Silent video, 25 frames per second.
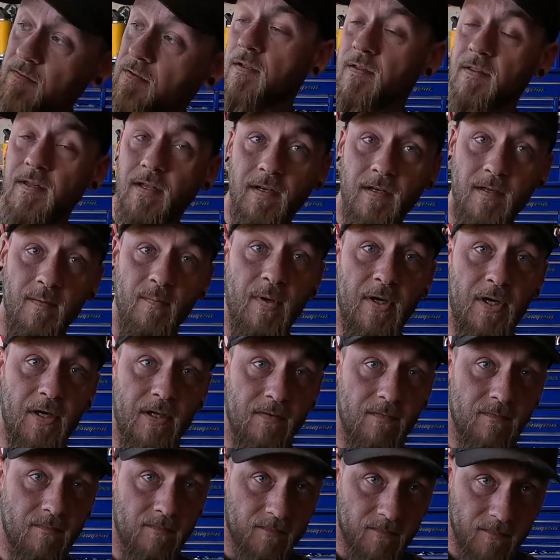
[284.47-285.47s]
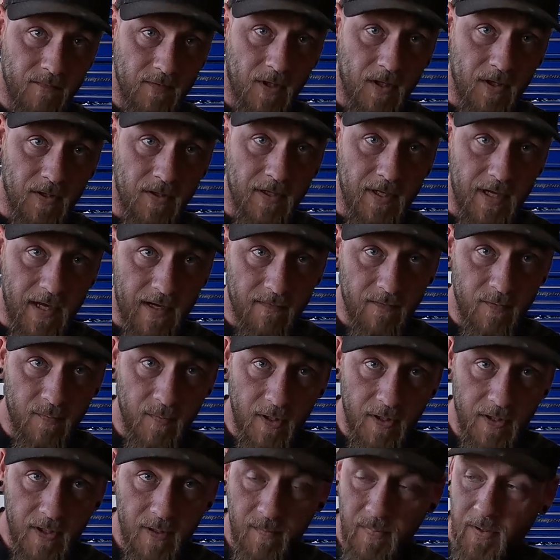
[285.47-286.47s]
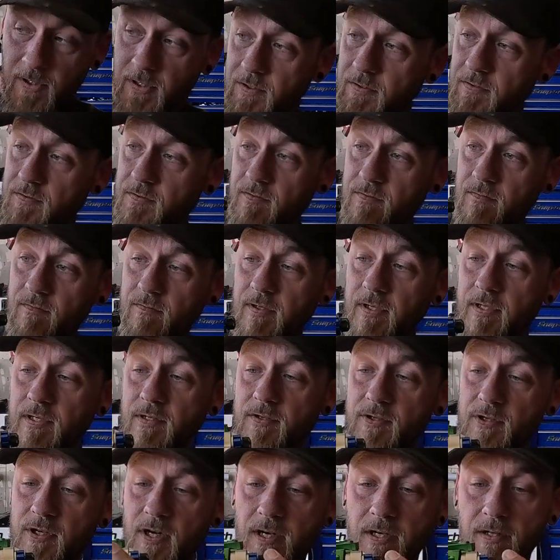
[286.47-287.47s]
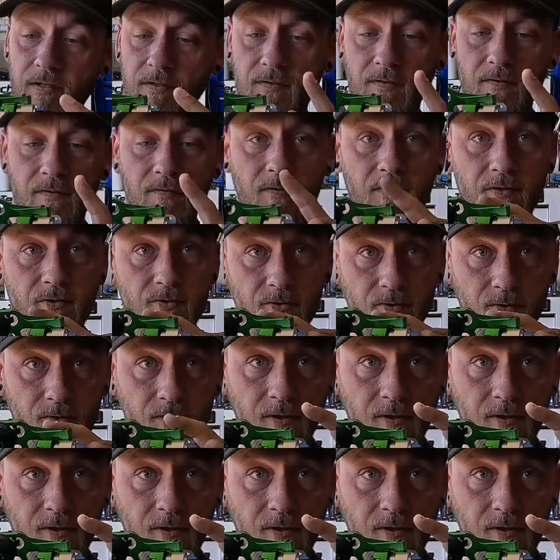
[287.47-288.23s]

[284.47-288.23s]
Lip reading: Then I bought all the aftermarket parts, like shocks, control